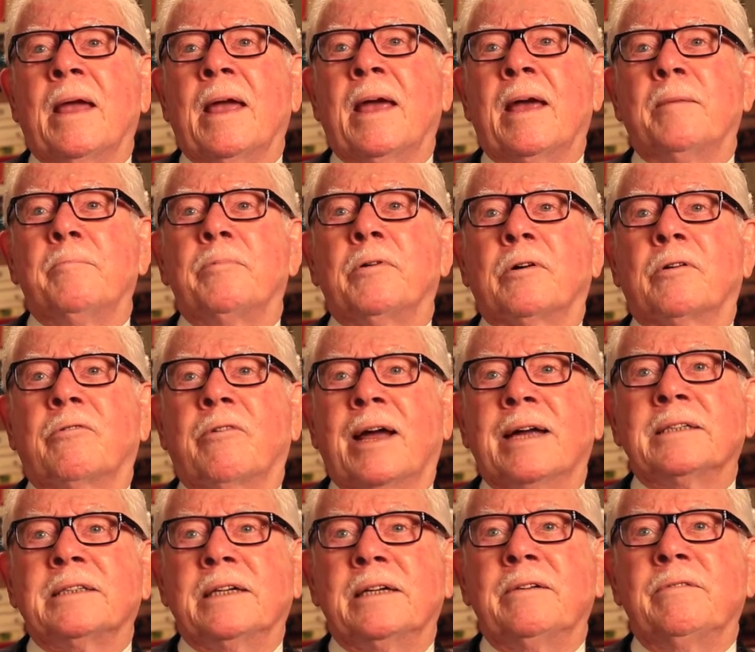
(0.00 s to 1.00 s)
a
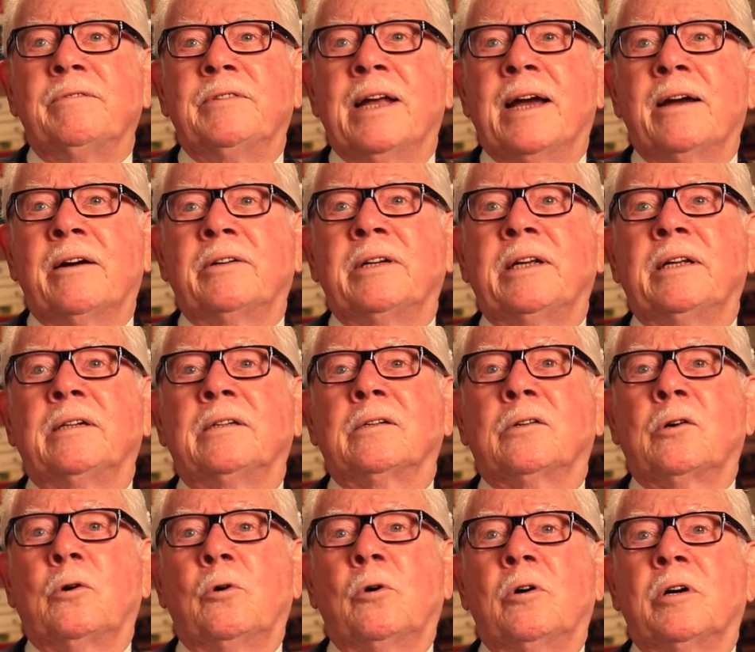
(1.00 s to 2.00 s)
progressive downhill
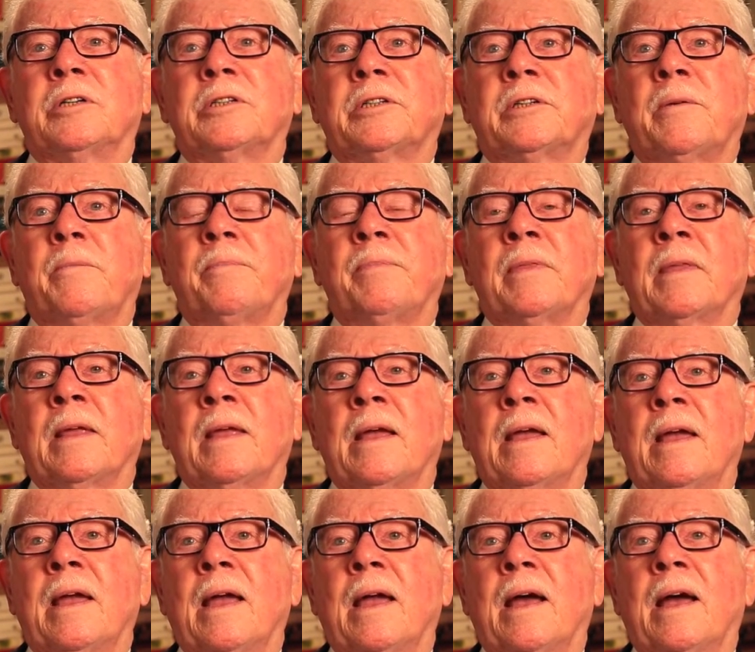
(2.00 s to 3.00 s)
course,
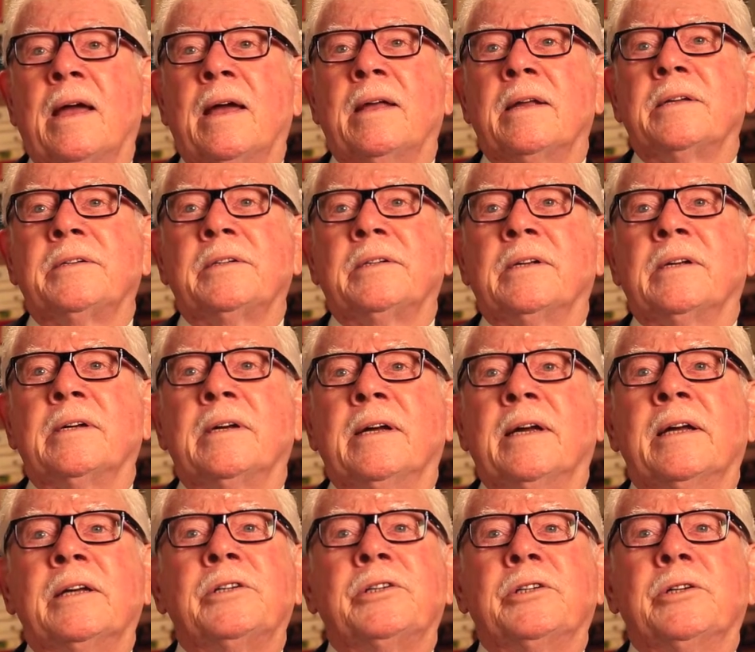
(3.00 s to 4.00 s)
is
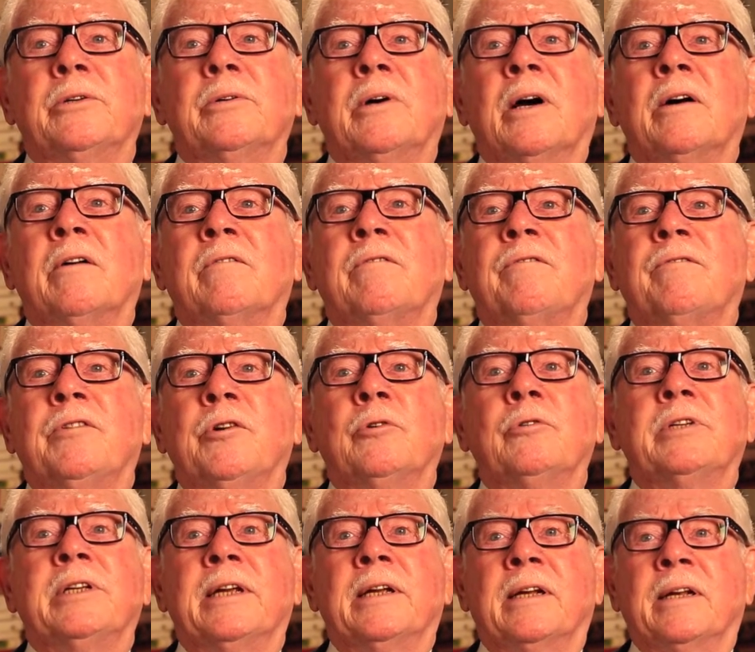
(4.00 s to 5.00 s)
the issue of
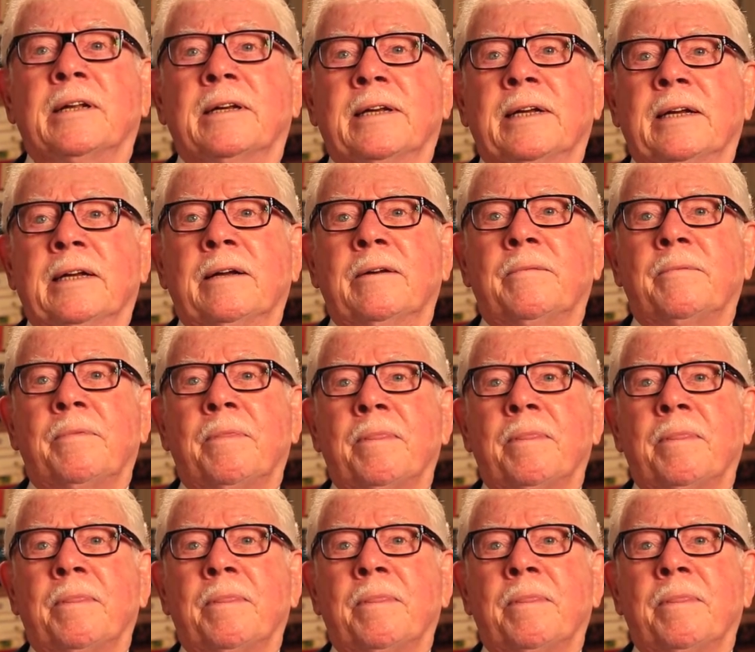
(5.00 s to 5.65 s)
futility.